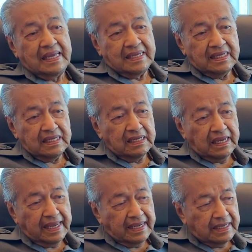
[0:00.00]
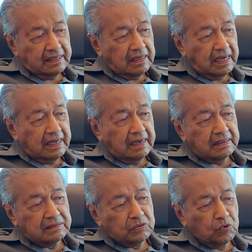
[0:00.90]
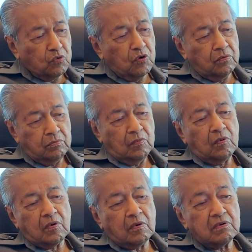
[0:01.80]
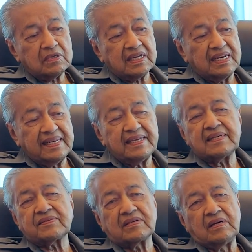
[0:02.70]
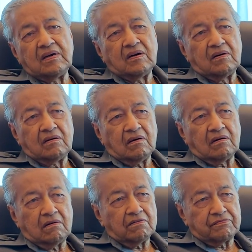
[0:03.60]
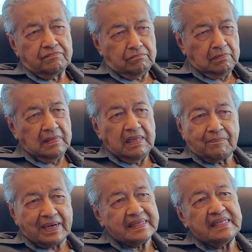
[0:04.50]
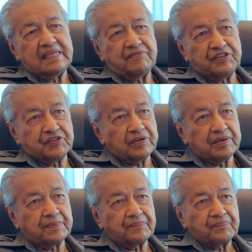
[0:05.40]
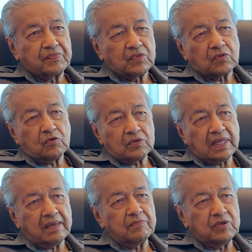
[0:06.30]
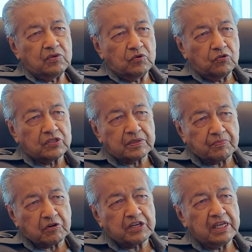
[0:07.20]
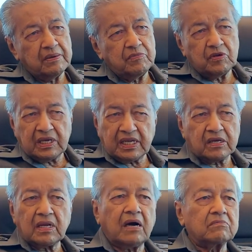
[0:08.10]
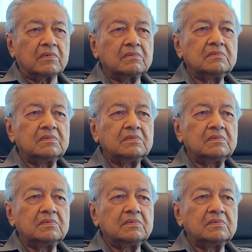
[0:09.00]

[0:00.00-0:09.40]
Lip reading: He took all the leaders of the party division, told them, you don't support him, you get up.